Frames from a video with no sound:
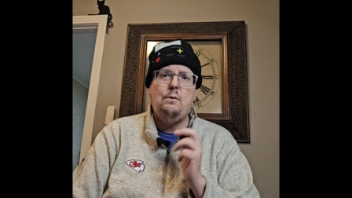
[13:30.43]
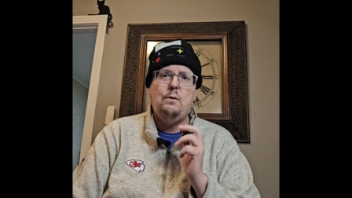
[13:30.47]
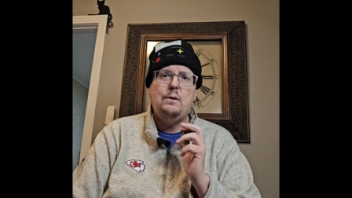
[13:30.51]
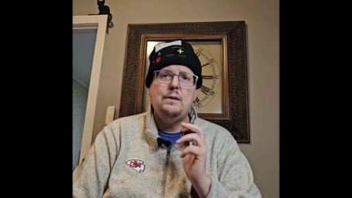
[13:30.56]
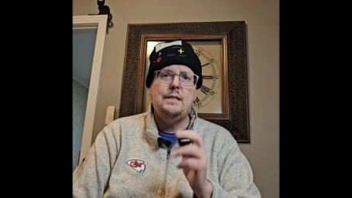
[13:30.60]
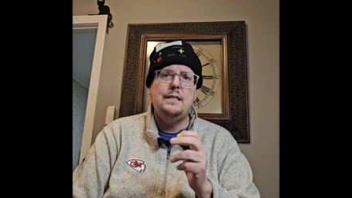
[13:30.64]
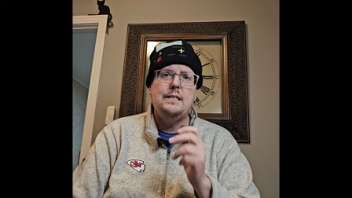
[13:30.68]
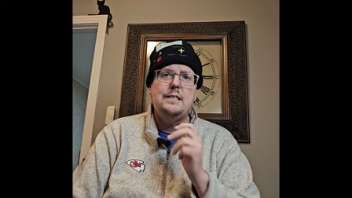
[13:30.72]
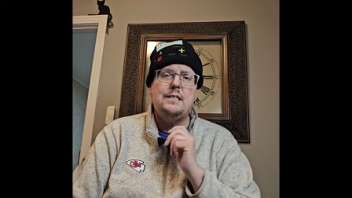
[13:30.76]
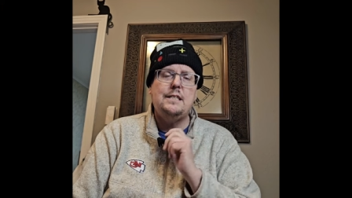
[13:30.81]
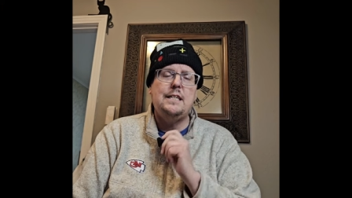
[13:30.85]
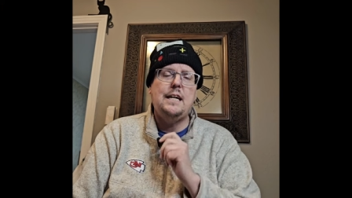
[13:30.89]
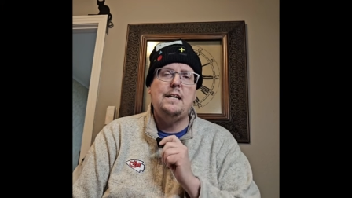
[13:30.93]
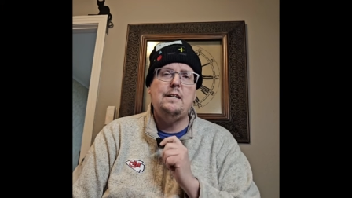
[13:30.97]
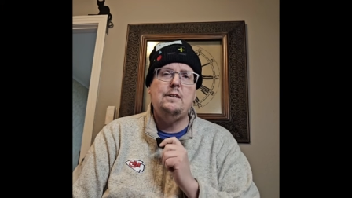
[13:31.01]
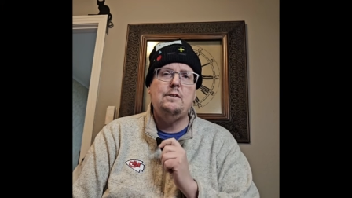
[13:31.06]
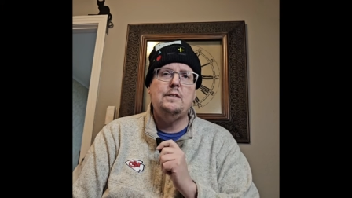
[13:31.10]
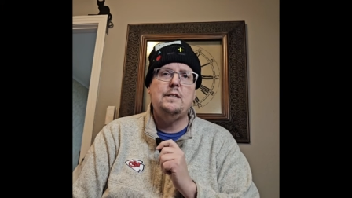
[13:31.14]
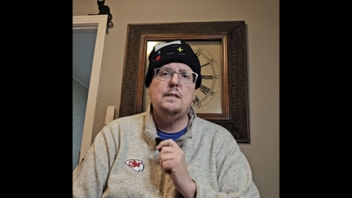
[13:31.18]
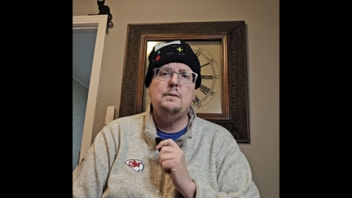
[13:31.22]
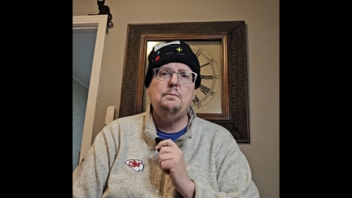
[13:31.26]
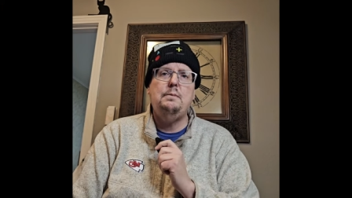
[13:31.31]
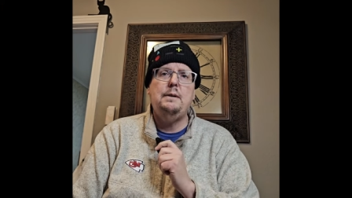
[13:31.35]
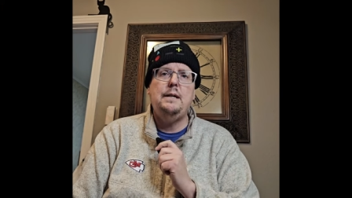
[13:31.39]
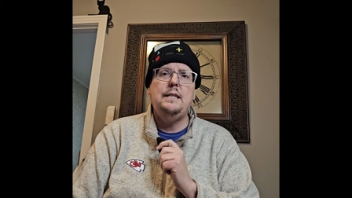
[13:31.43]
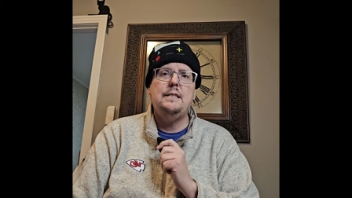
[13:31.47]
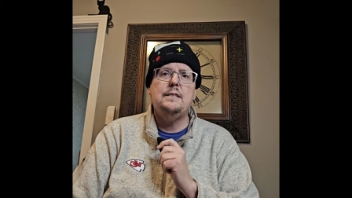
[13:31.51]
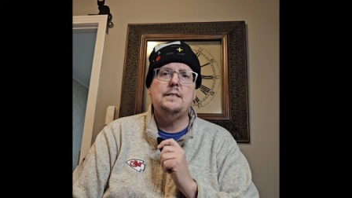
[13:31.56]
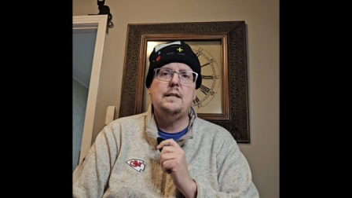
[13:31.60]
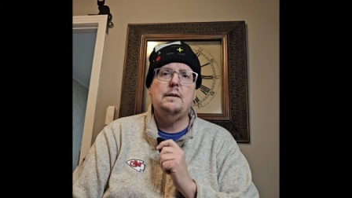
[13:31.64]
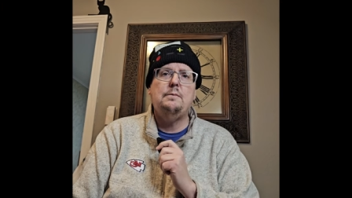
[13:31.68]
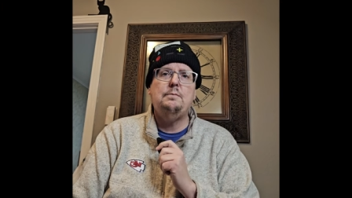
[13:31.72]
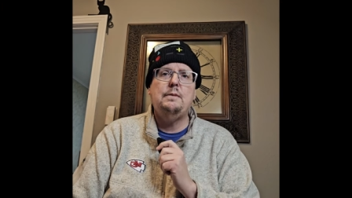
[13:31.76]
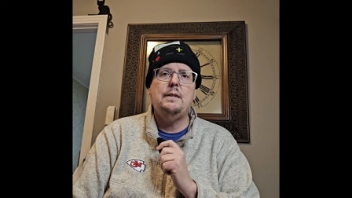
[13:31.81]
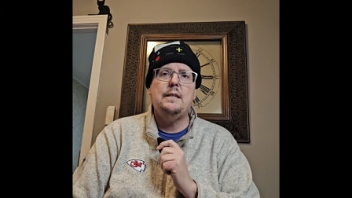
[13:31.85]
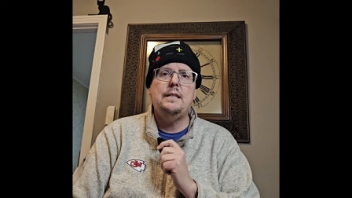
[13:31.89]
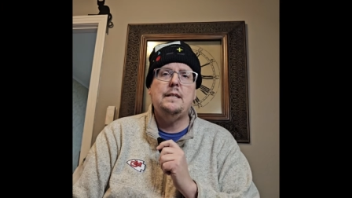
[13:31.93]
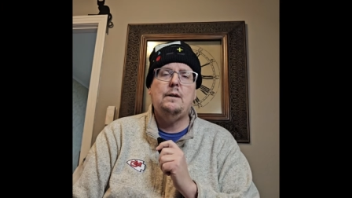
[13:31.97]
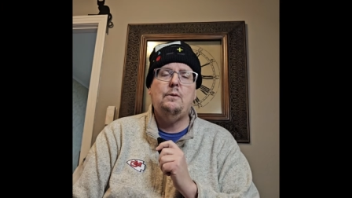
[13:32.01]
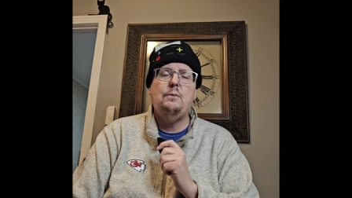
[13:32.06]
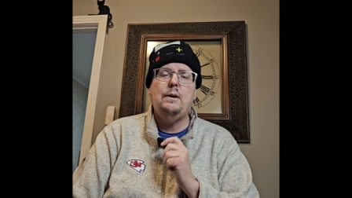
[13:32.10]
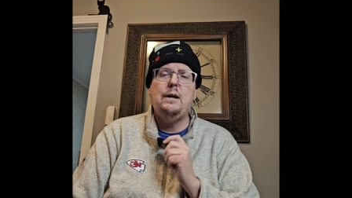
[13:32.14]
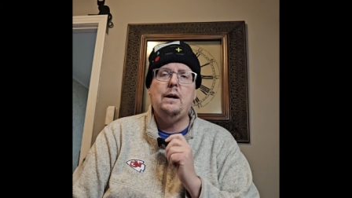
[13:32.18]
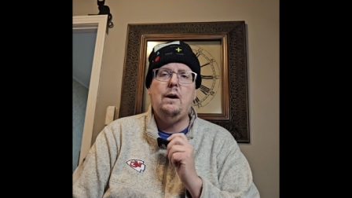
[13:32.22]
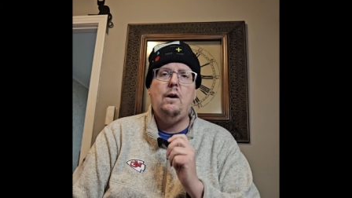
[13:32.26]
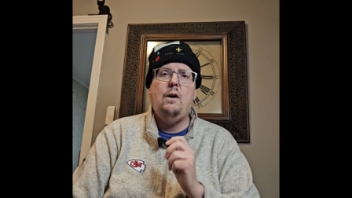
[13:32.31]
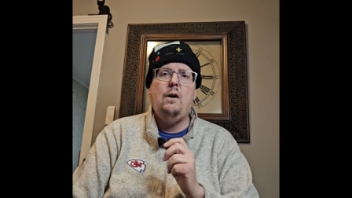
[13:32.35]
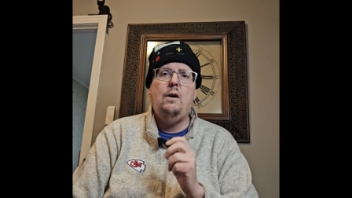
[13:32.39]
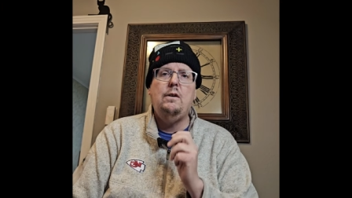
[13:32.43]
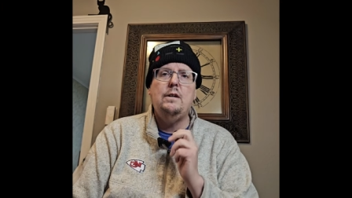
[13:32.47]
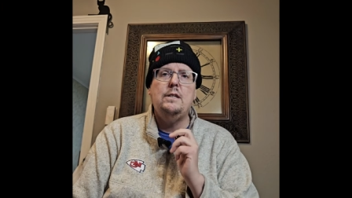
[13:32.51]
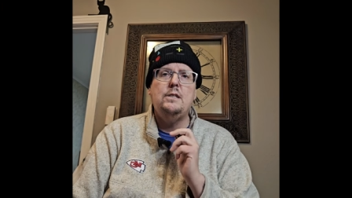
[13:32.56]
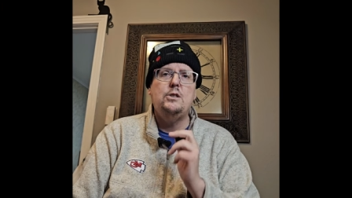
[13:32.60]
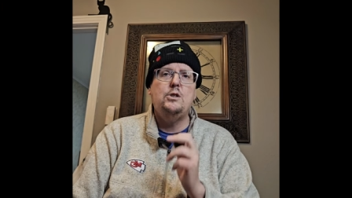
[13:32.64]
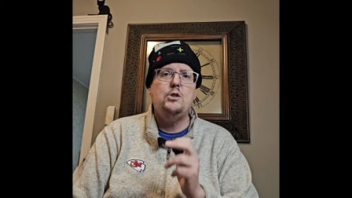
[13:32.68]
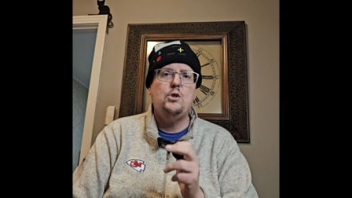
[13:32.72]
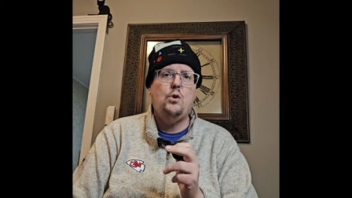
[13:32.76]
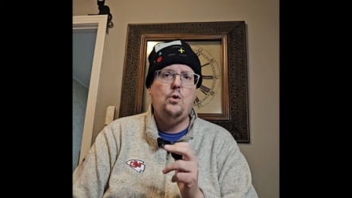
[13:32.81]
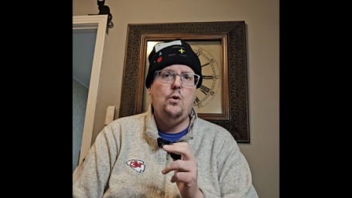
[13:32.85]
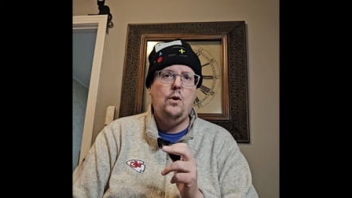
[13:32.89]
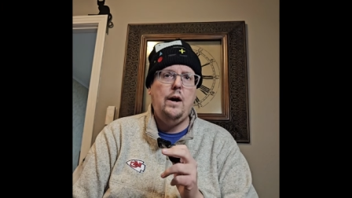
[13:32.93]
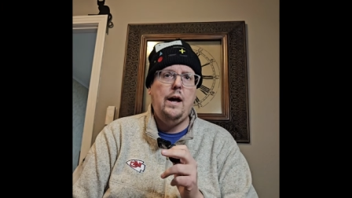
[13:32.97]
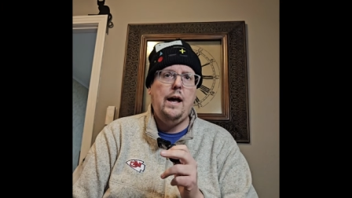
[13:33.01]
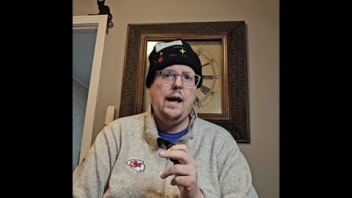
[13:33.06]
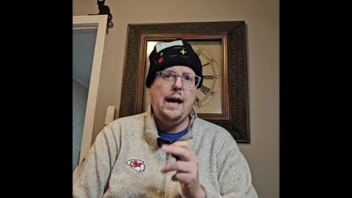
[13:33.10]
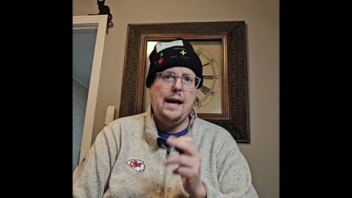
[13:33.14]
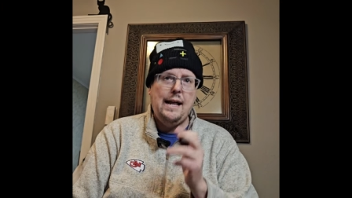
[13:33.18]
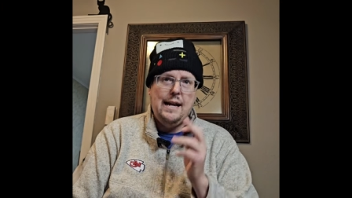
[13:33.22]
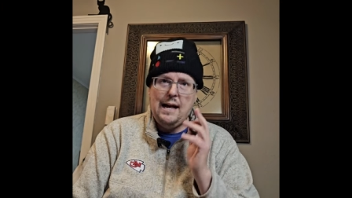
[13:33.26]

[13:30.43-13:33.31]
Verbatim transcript: I want this channel to be something that we all enjoy,